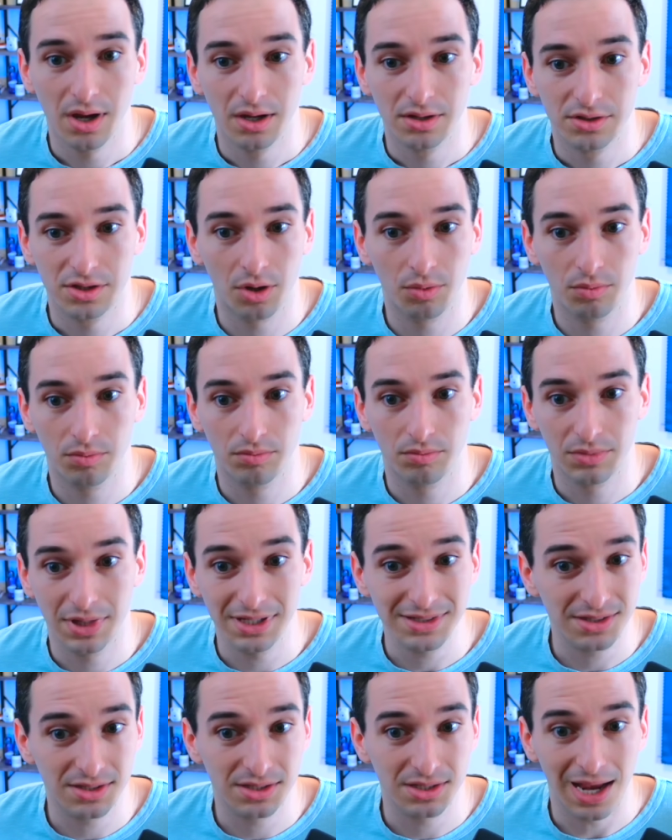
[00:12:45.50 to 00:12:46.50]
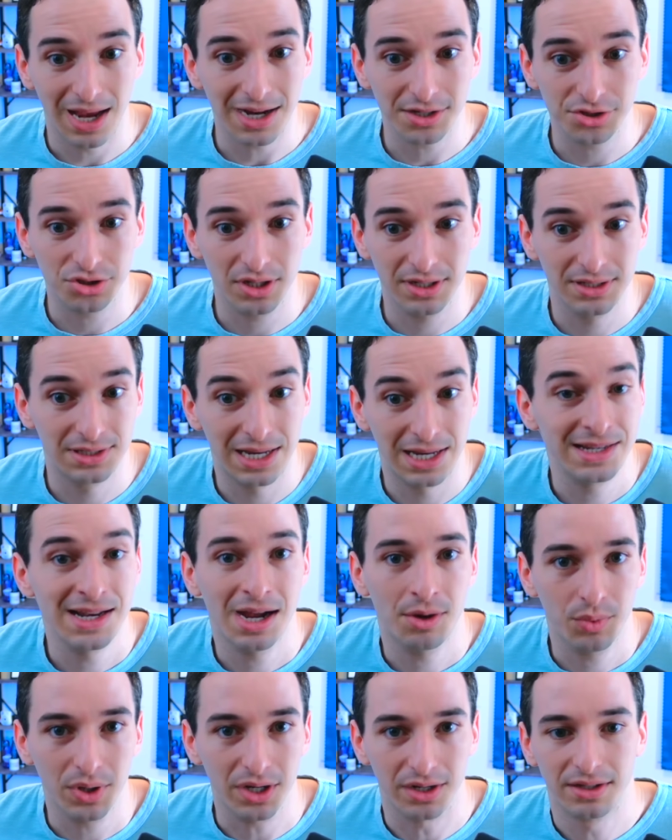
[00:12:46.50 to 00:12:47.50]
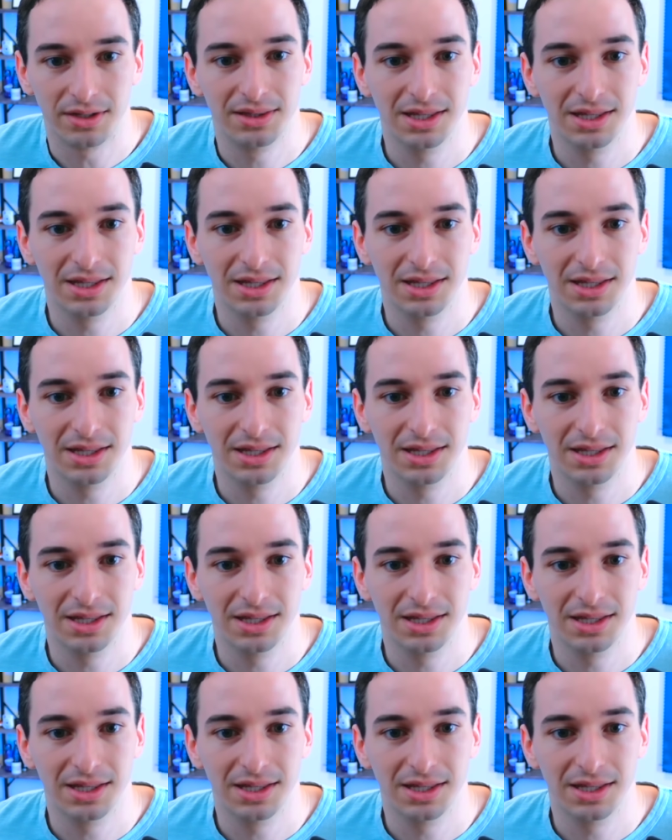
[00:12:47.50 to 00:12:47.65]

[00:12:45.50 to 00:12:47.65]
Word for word: So this actually did not work.